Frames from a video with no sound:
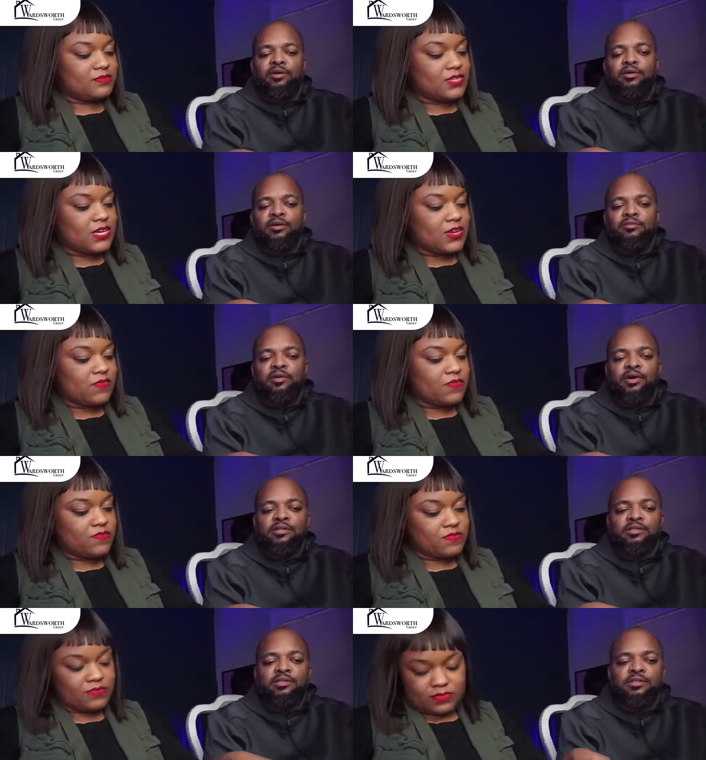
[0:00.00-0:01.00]
Speaker 1: yeah. as far
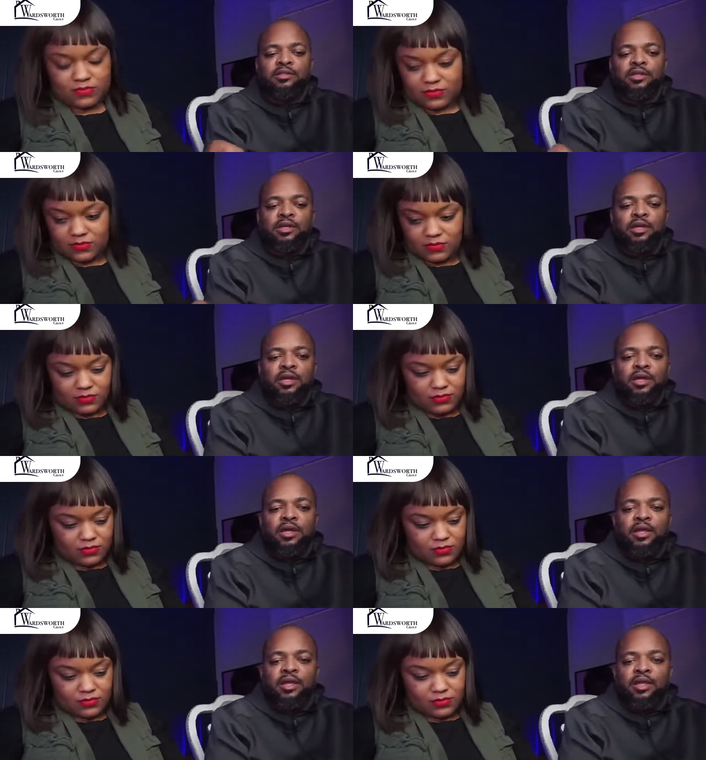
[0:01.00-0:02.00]
as
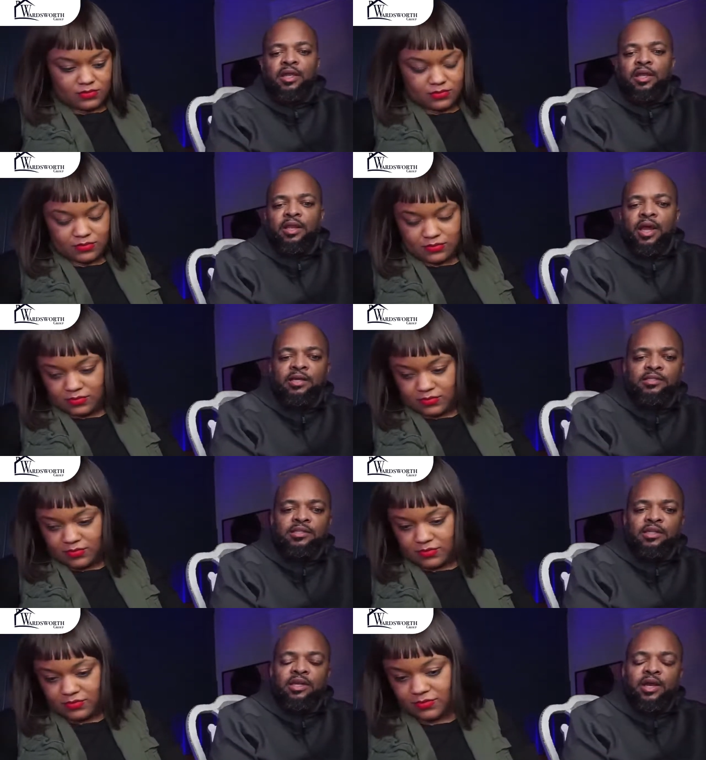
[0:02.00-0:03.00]
getting houses
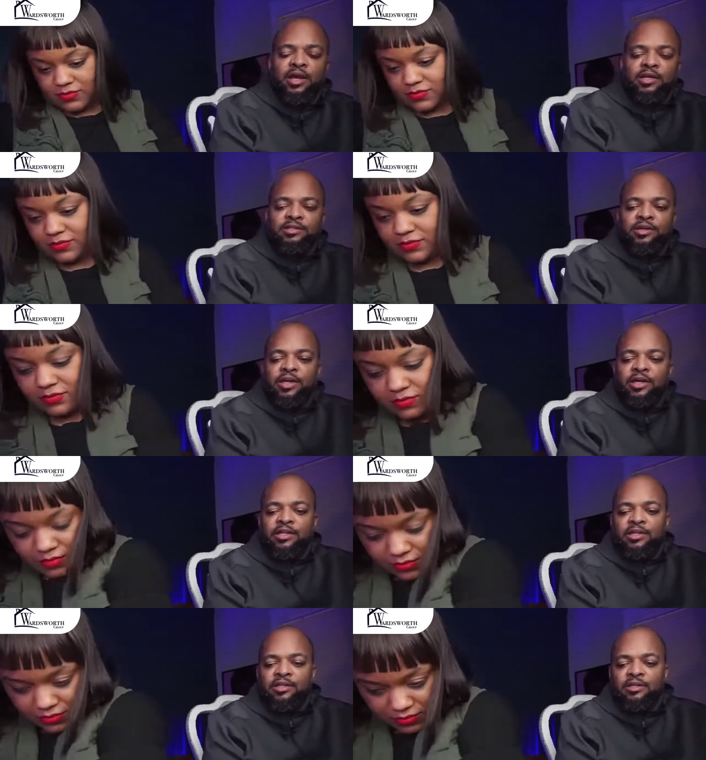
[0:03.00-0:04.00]
under
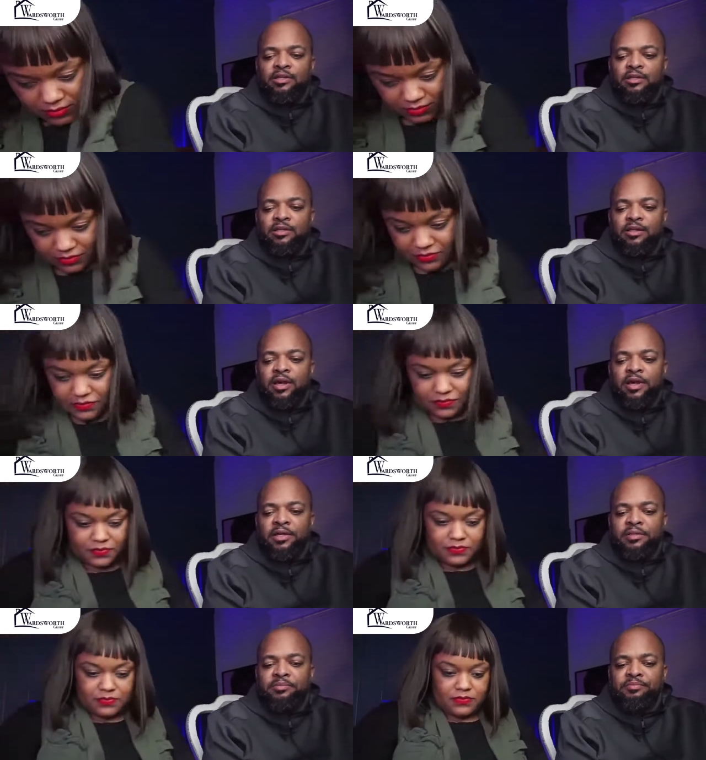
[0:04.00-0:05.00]
contract and
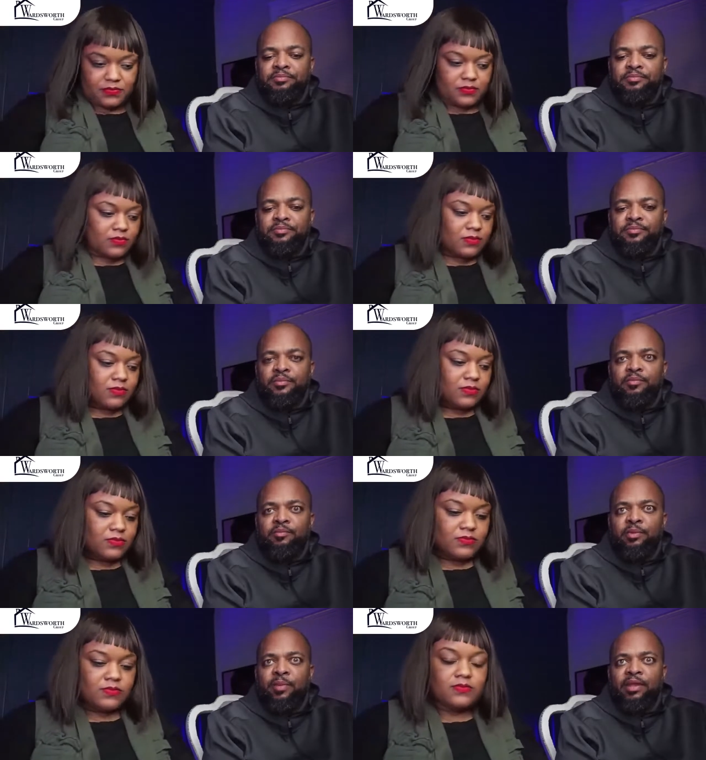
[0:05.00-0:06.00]
um,
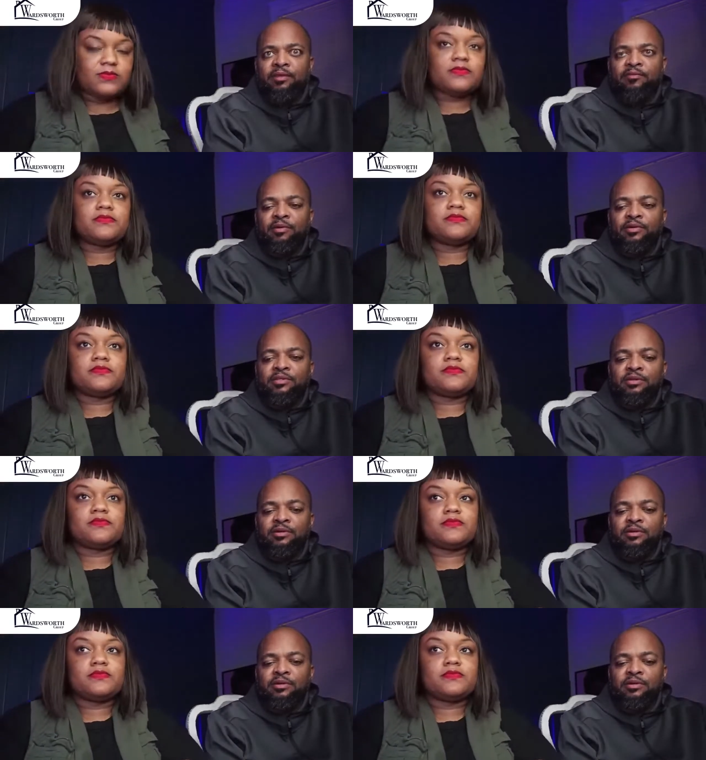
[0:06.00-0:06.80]
been mainly focused on